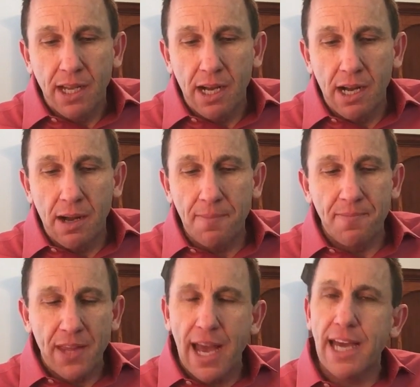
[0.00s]
I
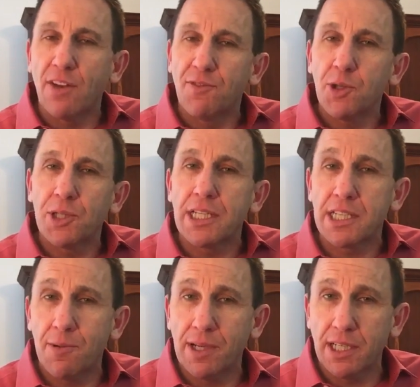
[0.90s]
had a few things
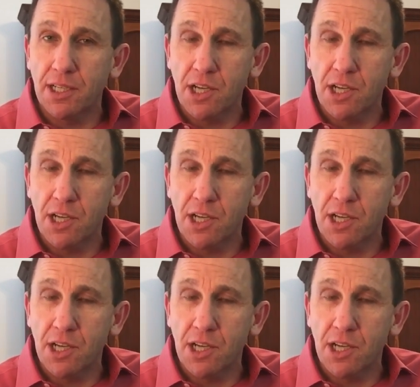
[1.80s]
I wanted to